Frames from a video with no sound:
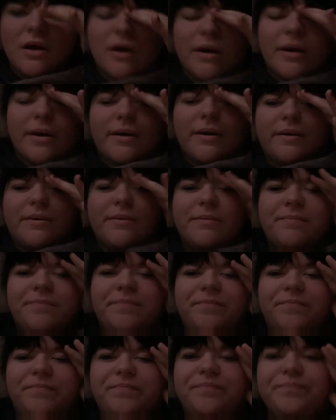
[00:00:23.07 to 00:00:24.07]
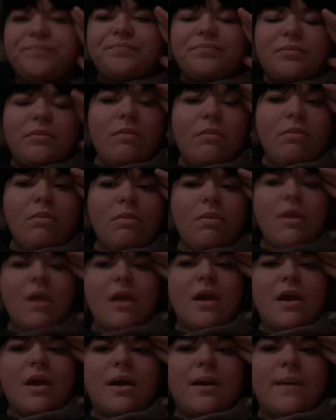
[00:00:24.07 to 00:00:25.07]
on?
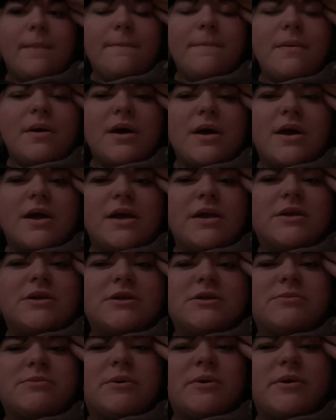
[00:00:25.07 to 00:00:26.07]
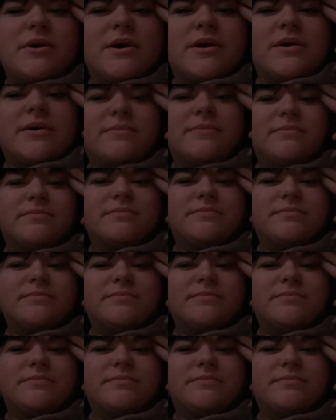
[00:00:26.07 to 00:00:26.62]
But I just woke up.